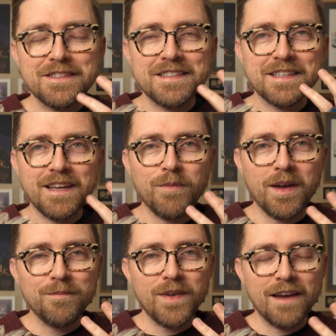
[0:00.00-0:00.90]
Have
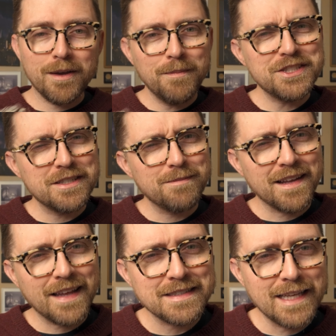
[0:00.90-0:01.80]
I mentioned my
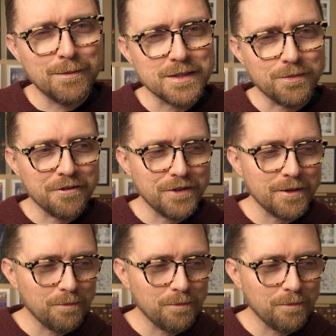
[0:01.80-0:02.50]
last name is Murphy?